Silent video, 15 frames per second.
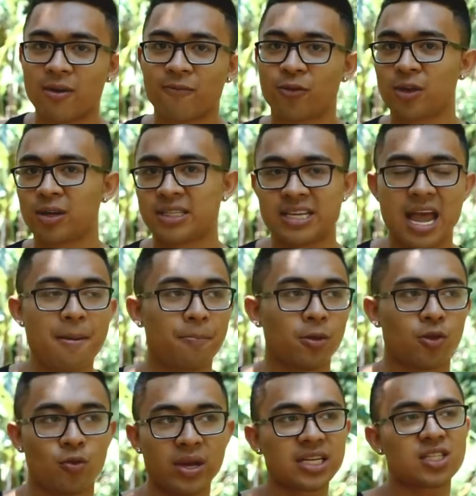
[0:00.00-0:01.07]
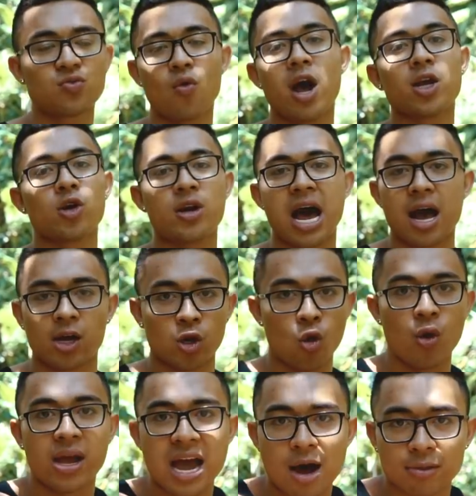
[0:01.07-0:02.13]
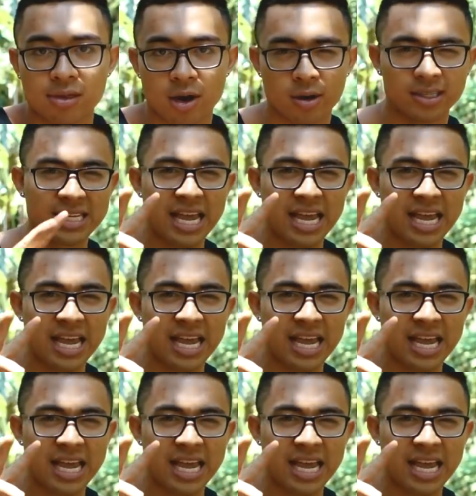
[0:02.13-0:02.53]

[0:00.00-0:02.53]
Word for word: And for example, the reason why you're not going out there